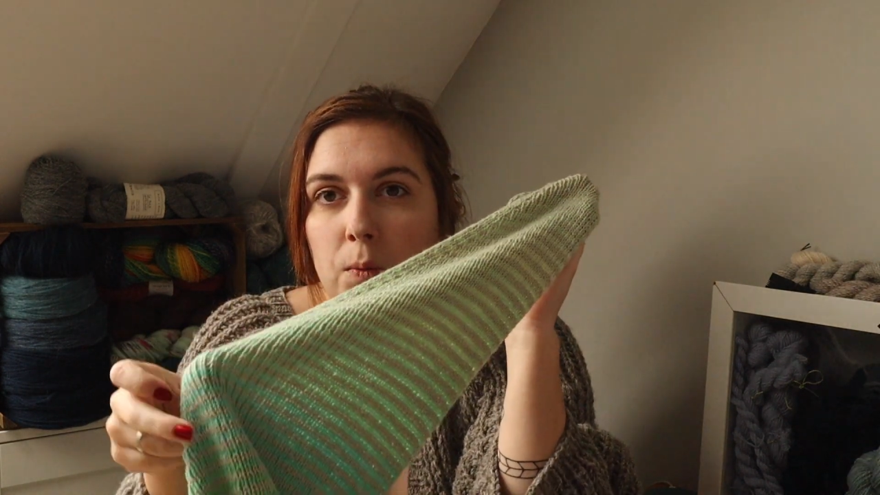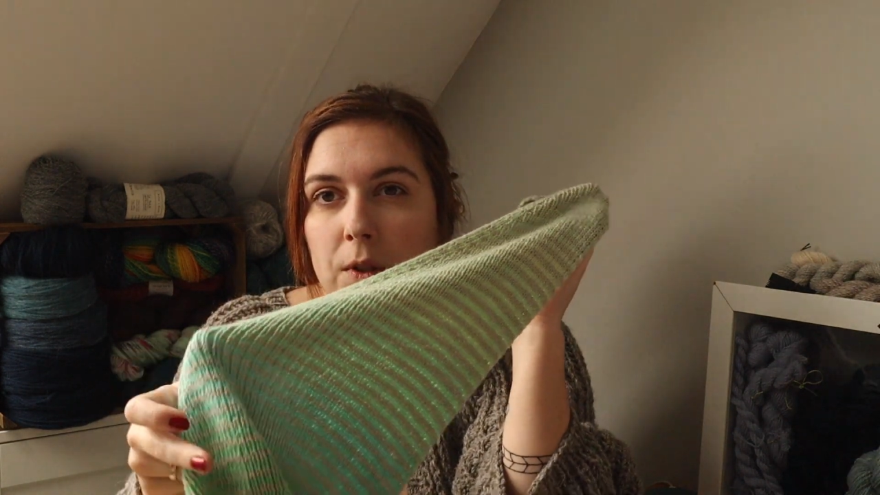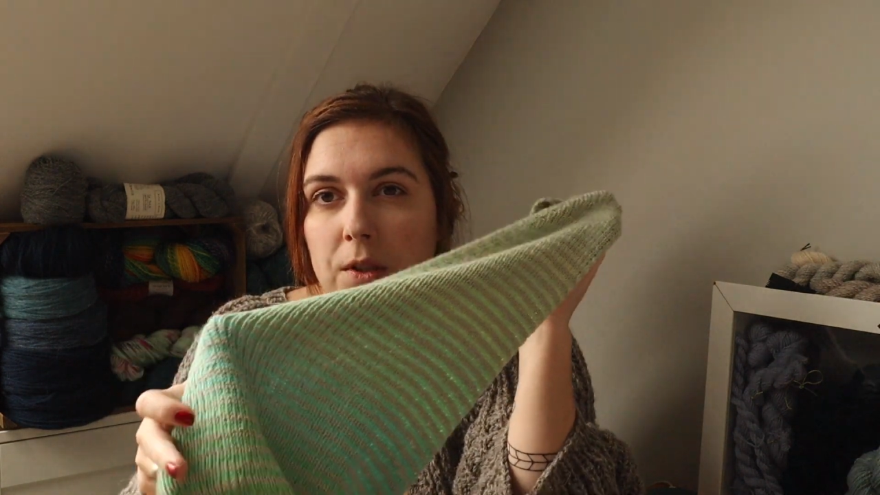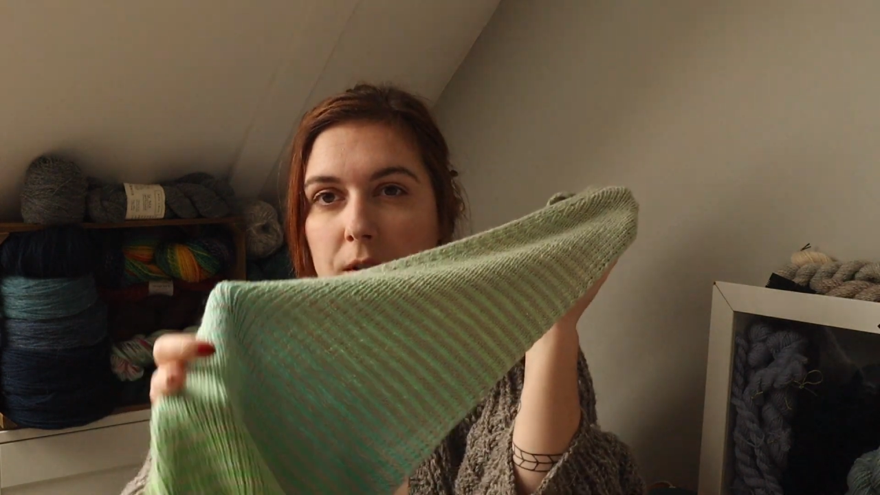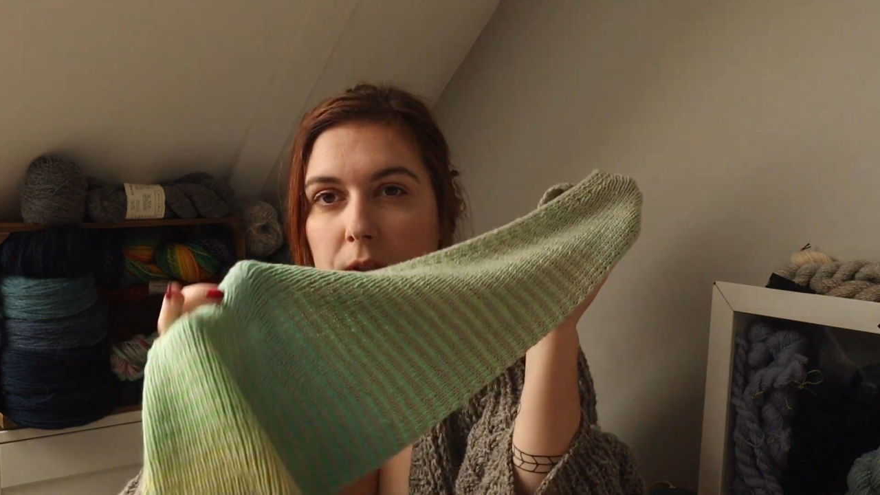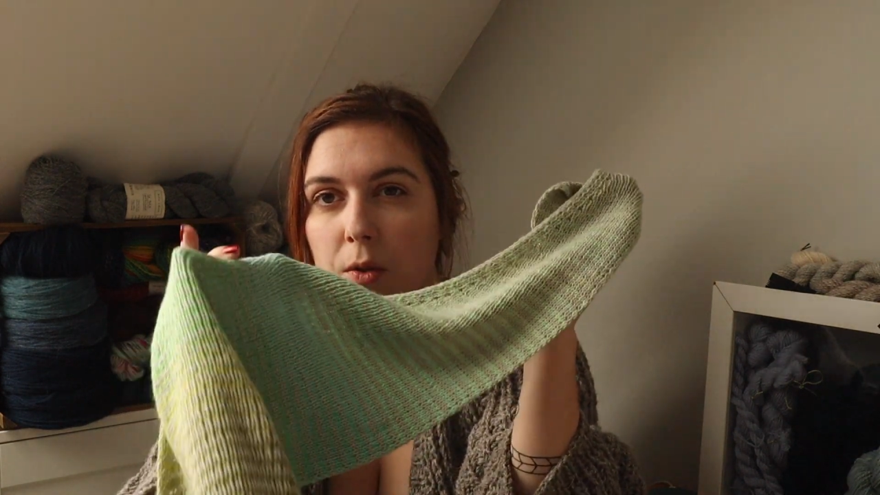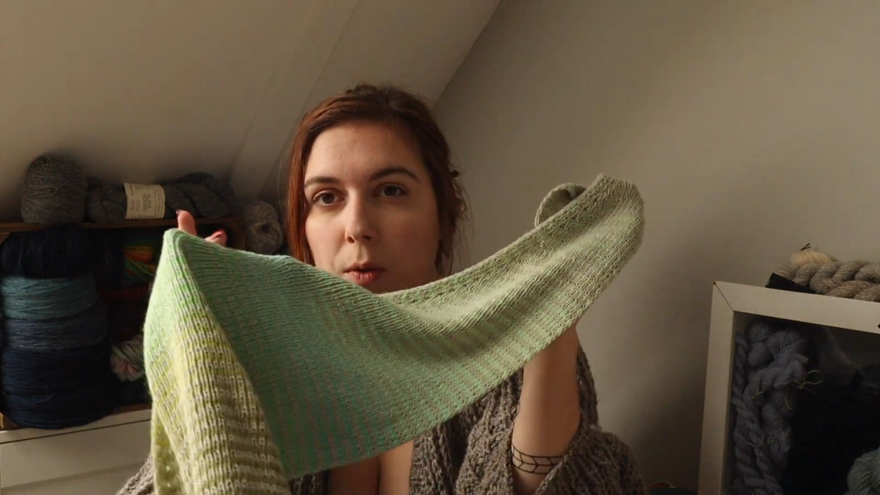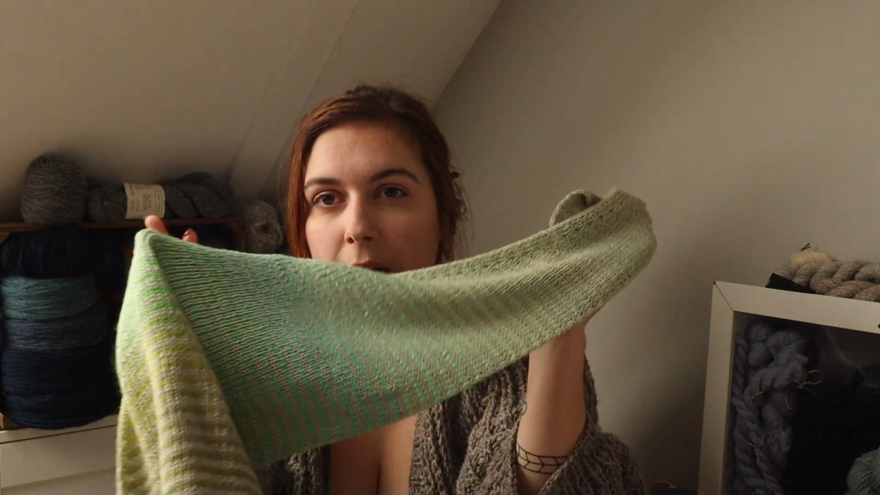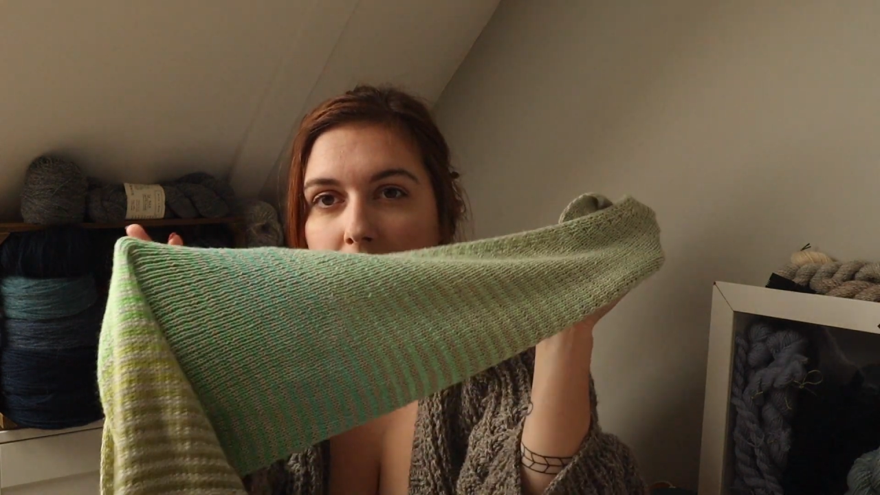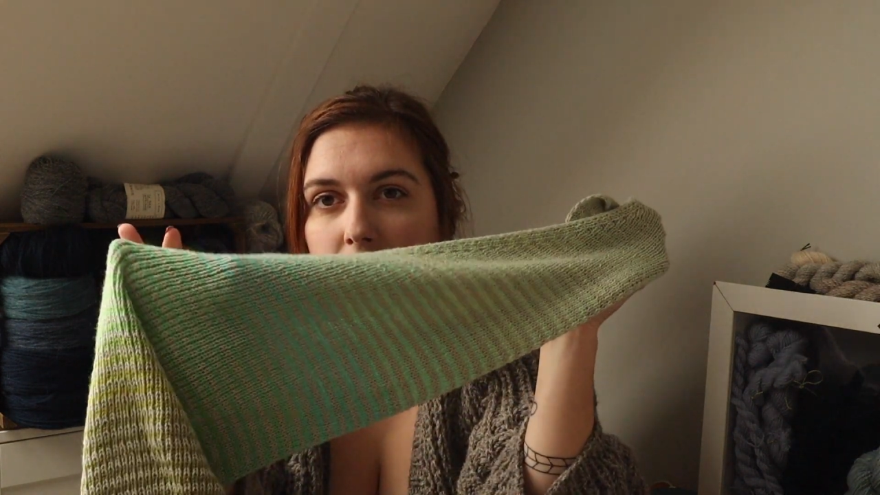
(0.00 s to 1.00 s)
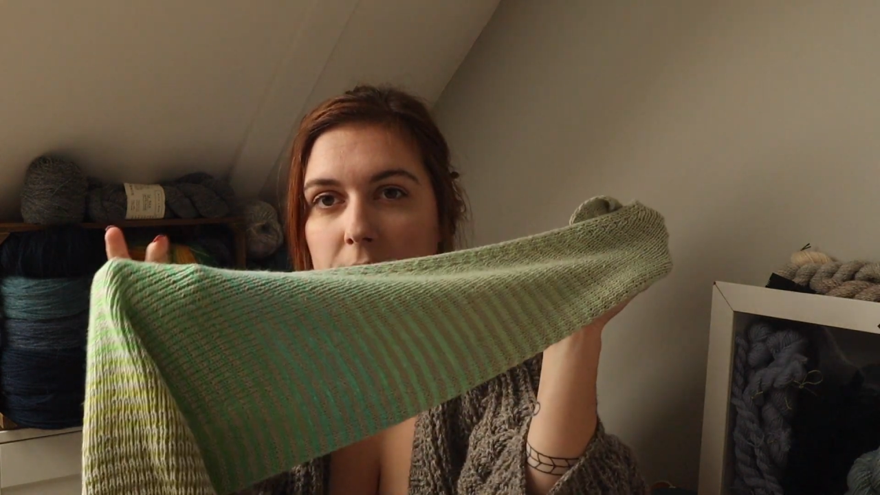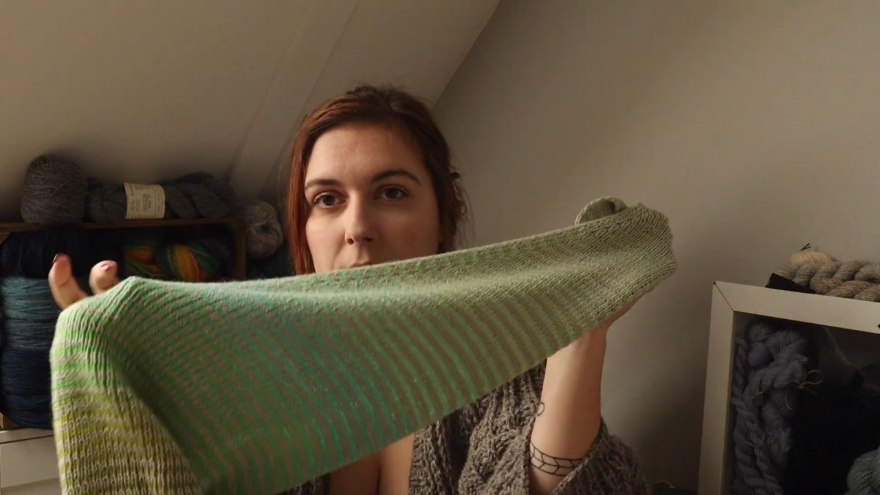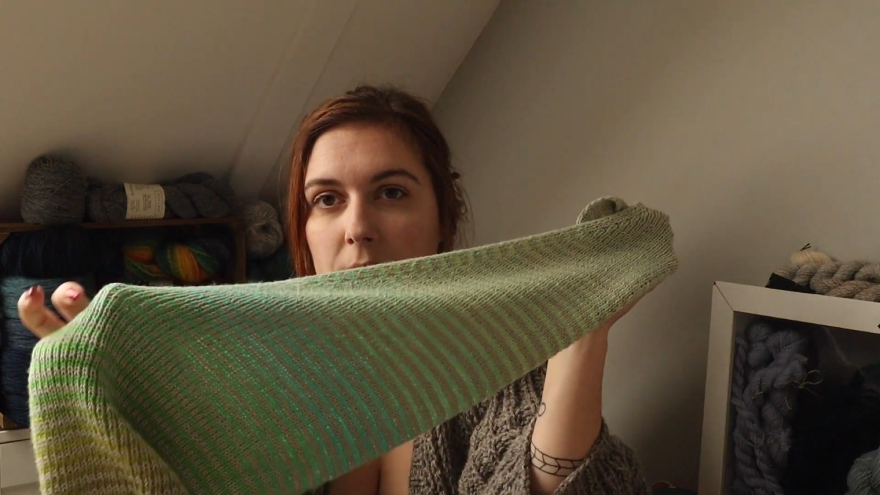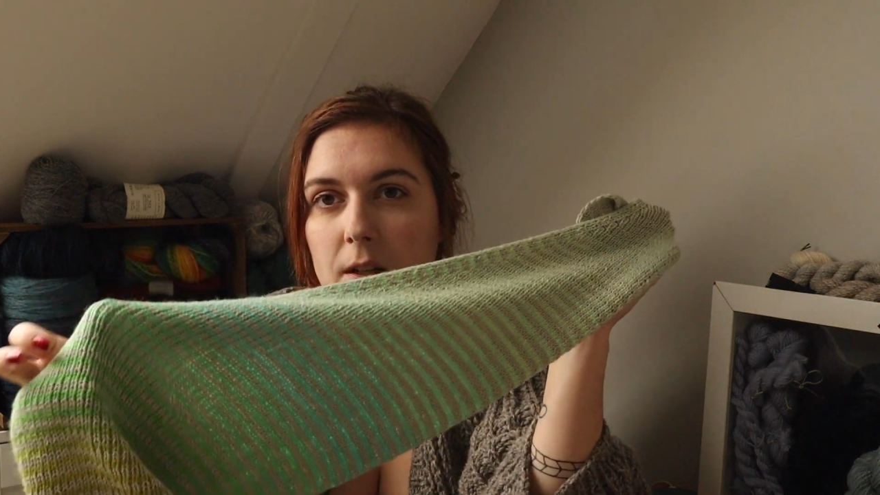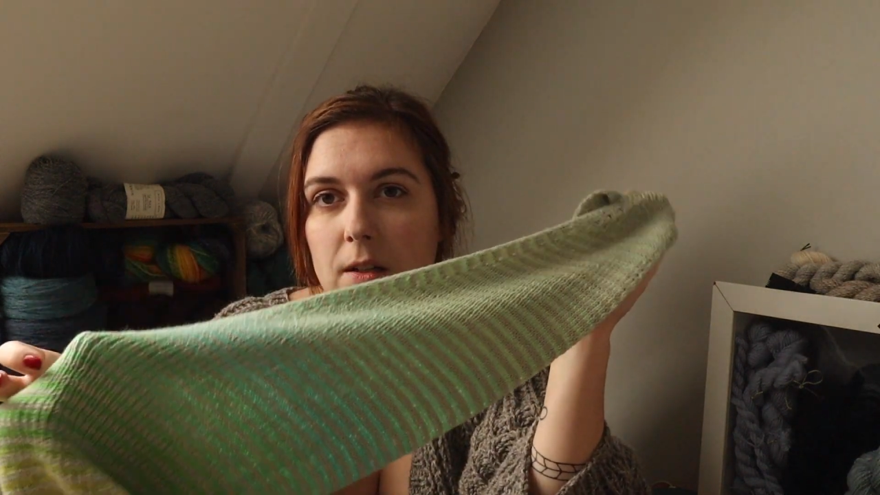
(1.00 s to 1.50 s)
which is the gradient
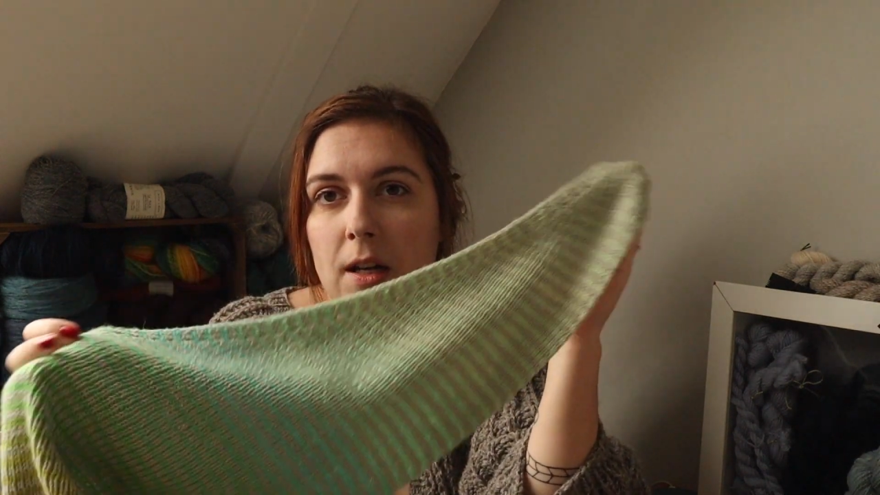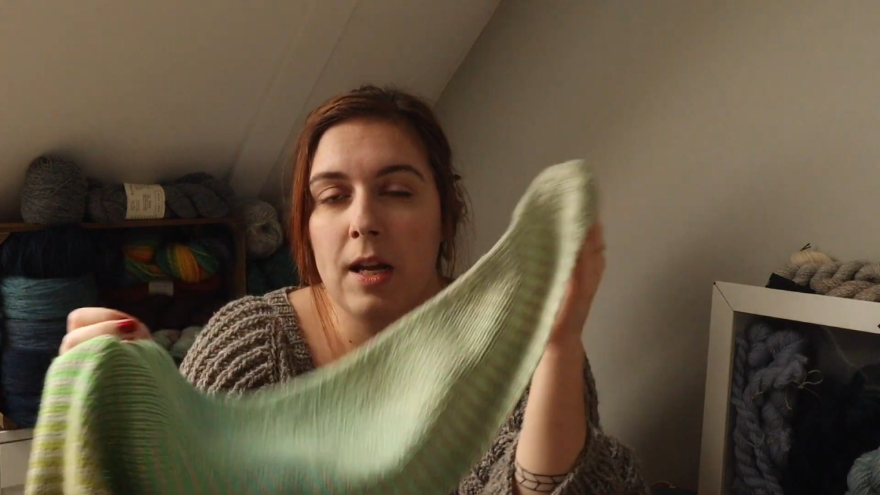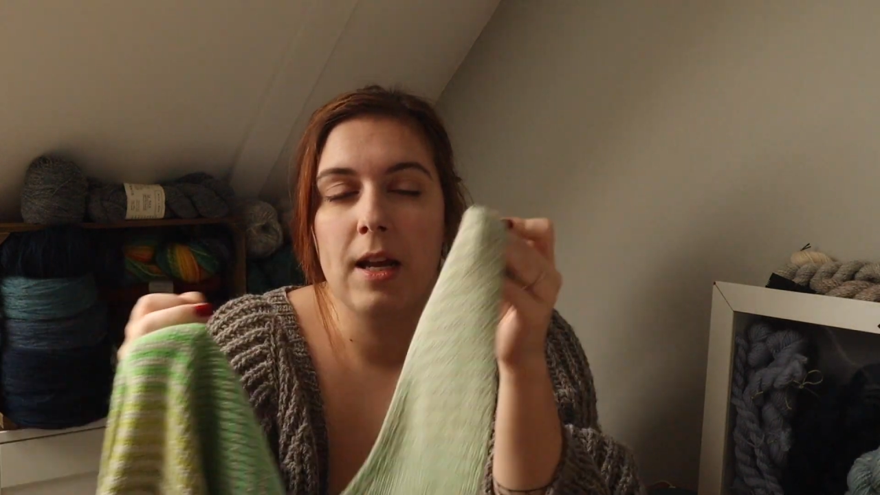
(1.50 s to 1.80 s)
yarn,